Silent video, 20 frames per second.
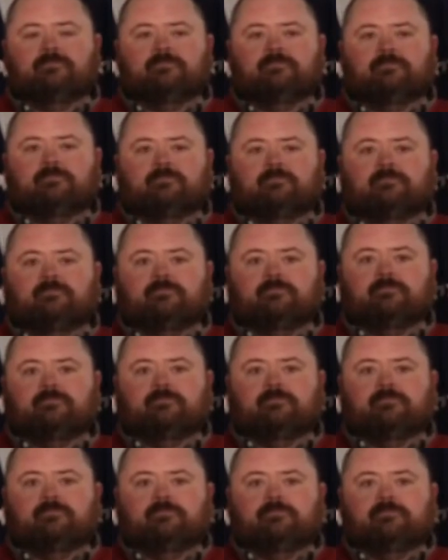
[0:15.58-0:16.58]

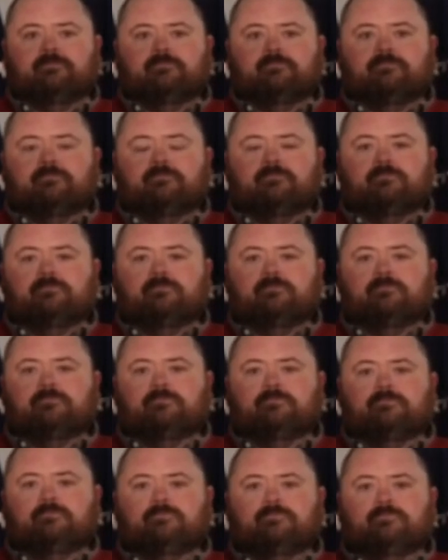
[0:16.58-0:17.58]

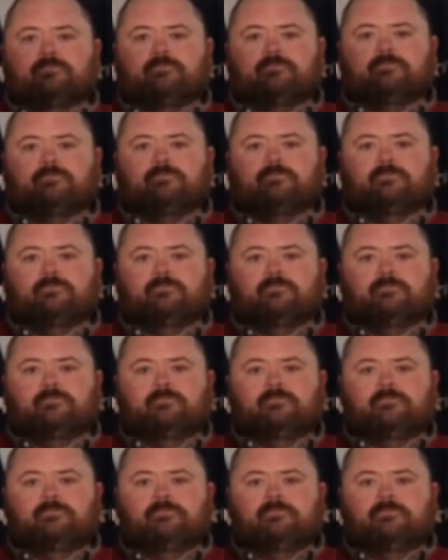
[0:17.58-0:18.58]

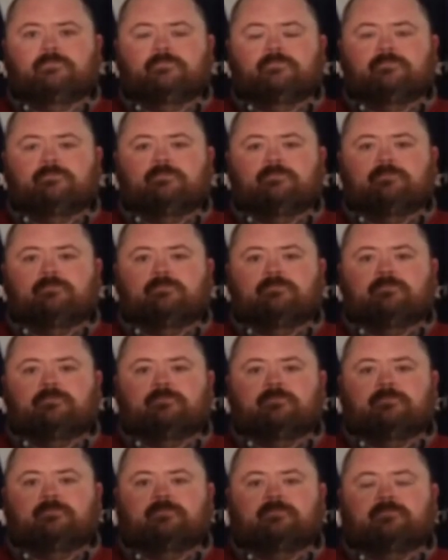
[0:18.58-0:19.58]

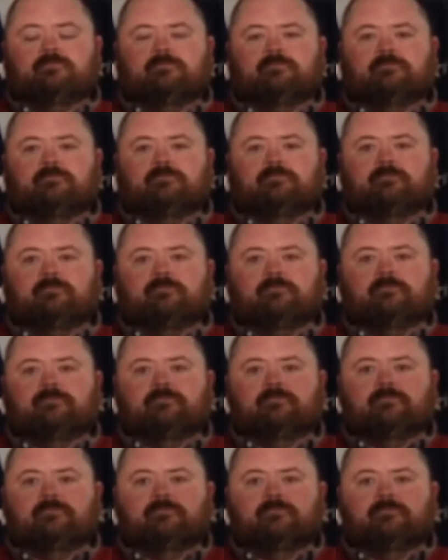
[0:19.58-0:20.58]

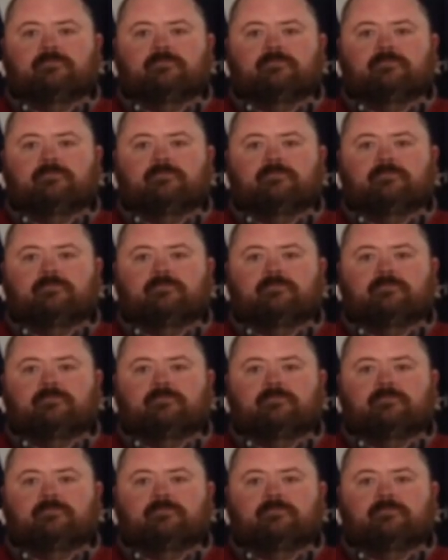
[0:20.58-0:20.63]
(not speaking)